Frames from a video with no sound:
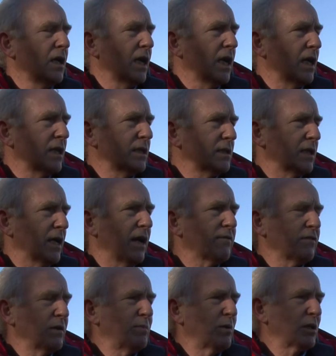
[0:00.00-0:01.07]
And
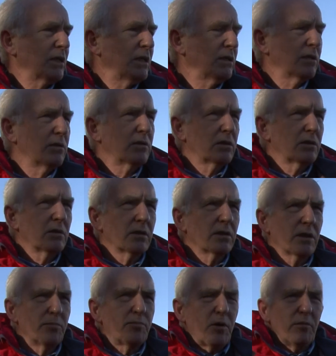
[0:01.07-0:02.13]
everybody
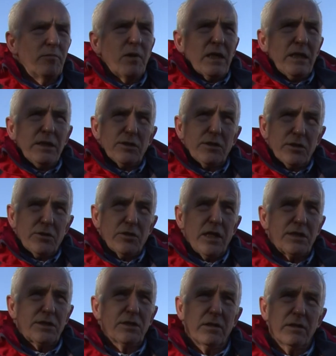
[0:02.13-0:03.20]
that put money into
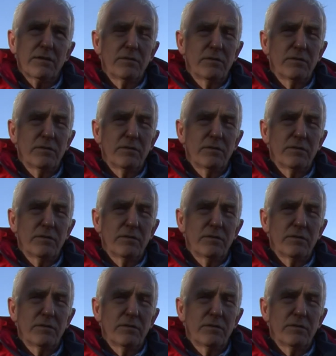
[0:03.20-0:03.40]
Tresok,